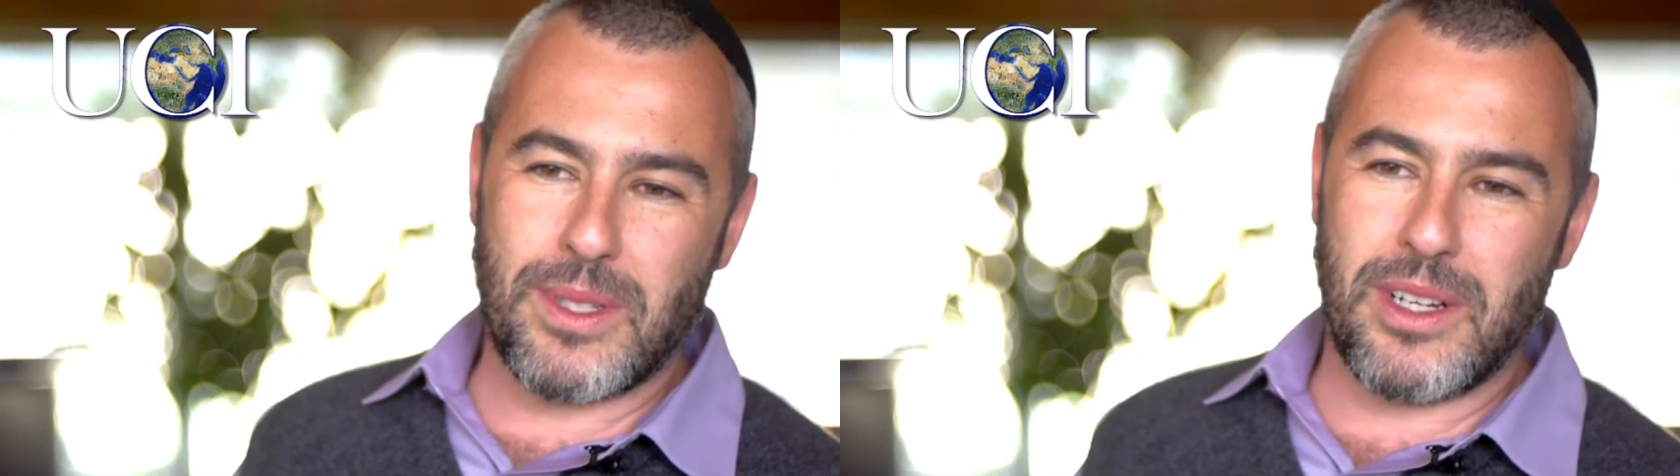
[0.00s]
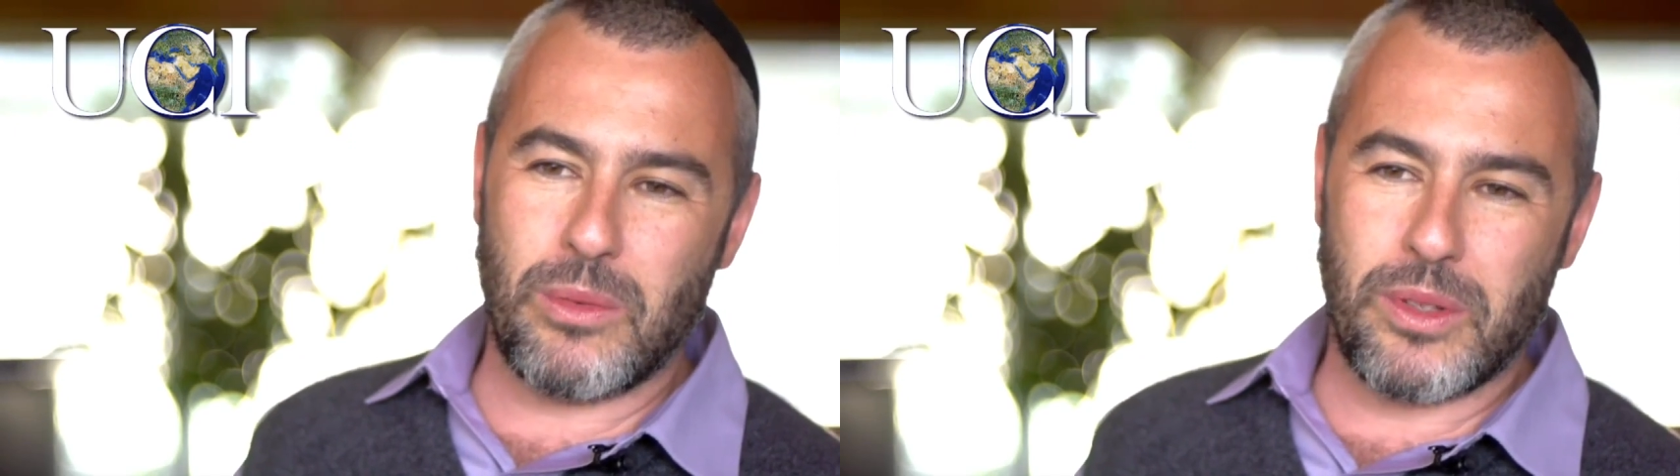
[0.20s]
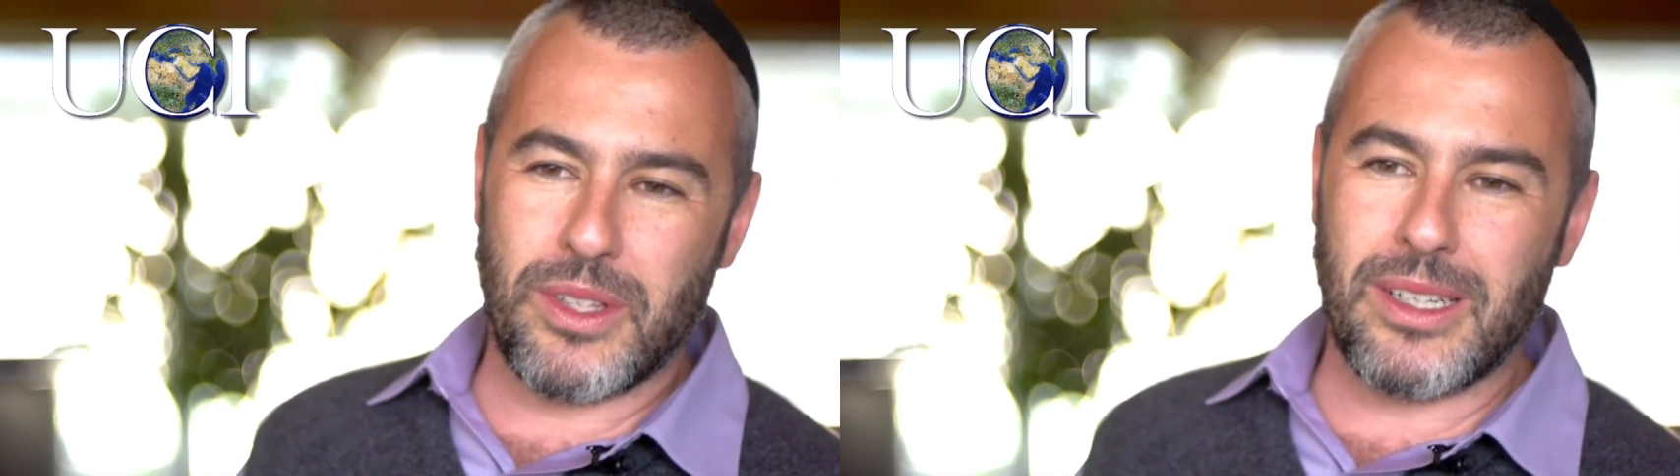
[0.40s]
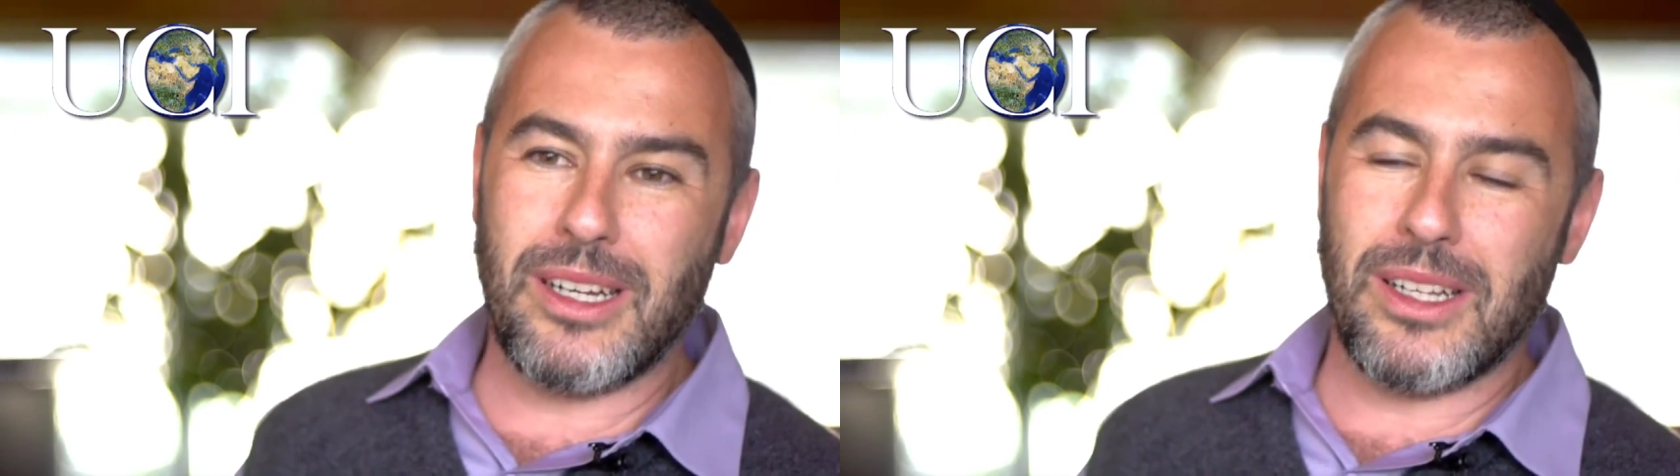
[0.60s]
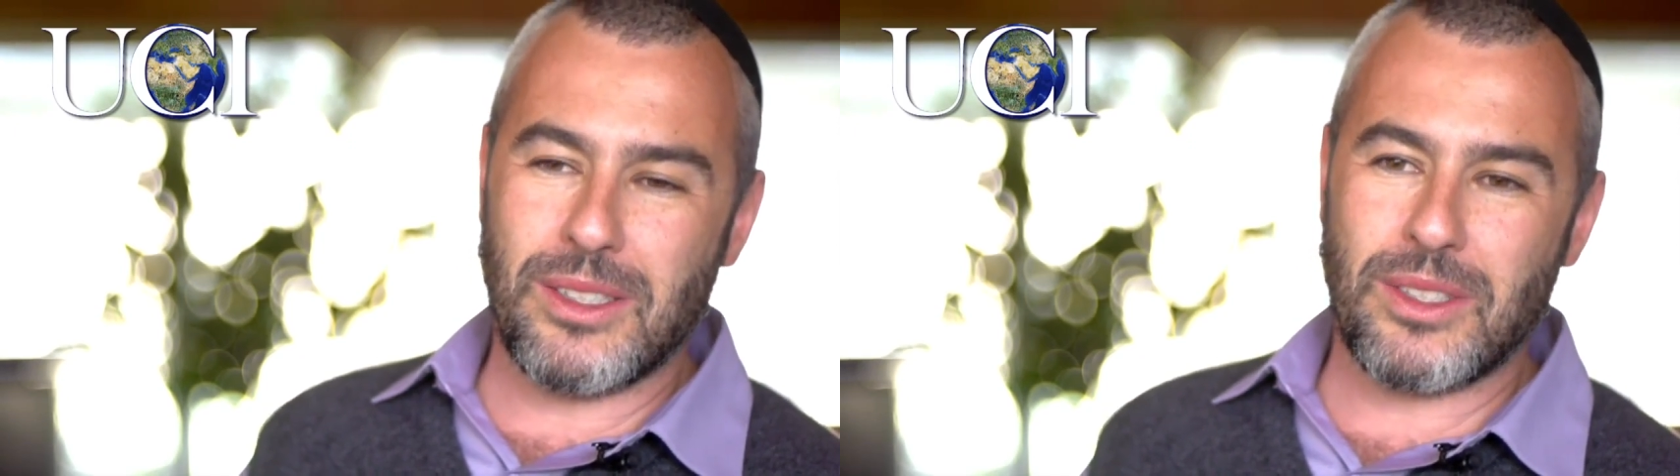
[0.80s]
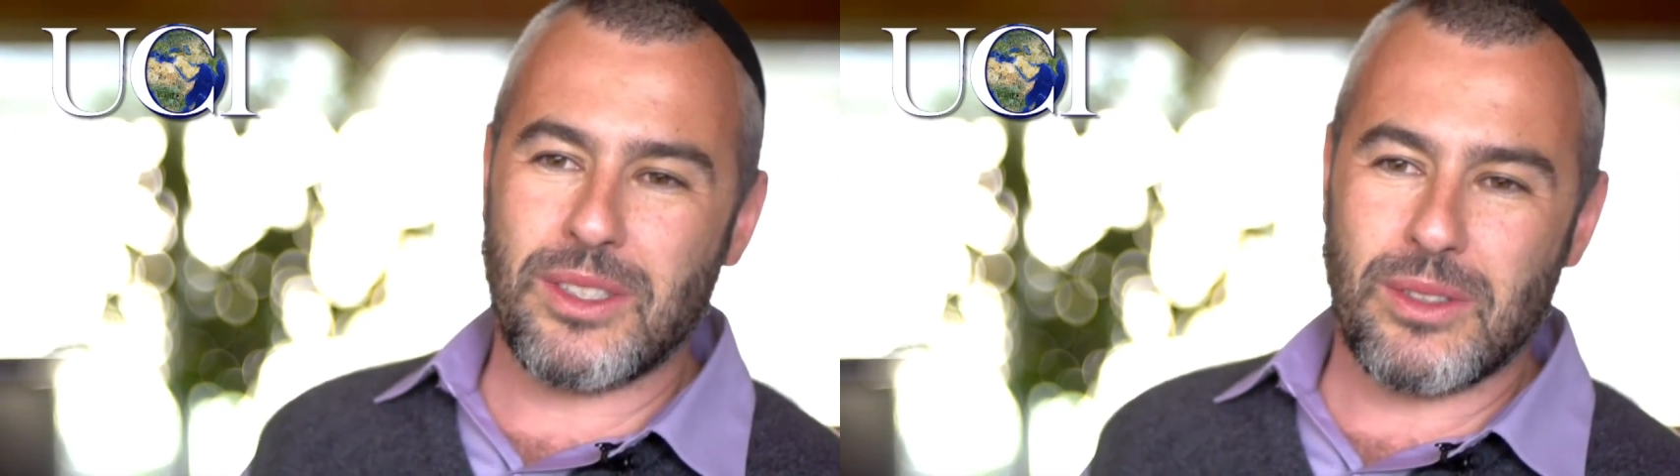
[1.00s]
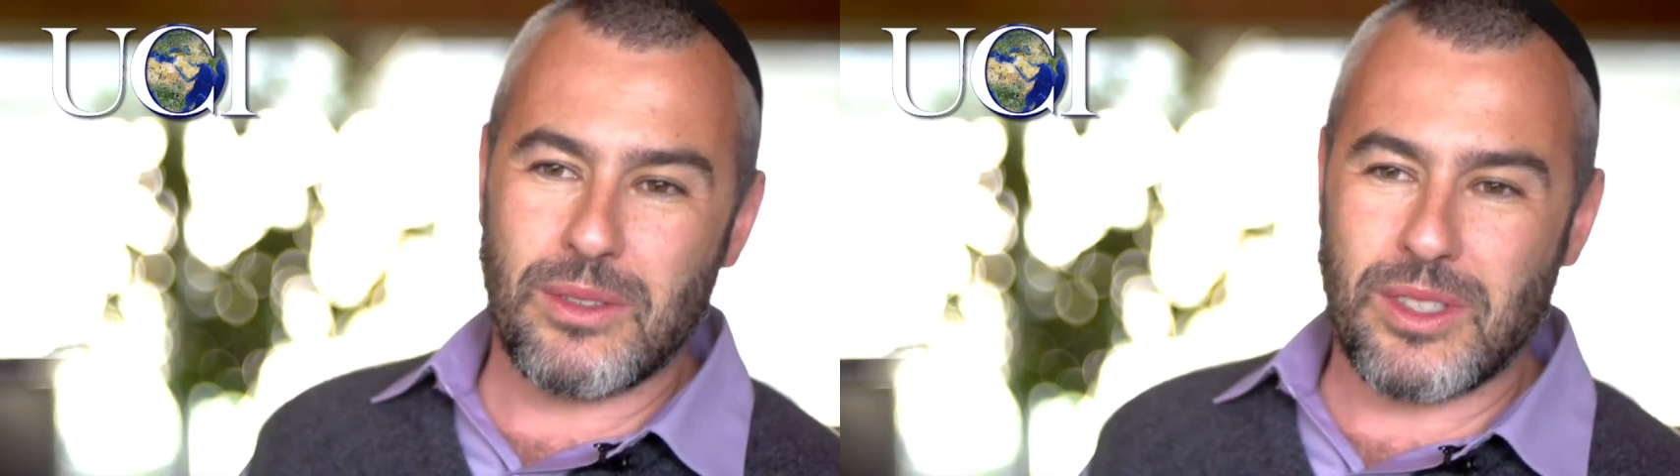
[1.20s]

there with the guns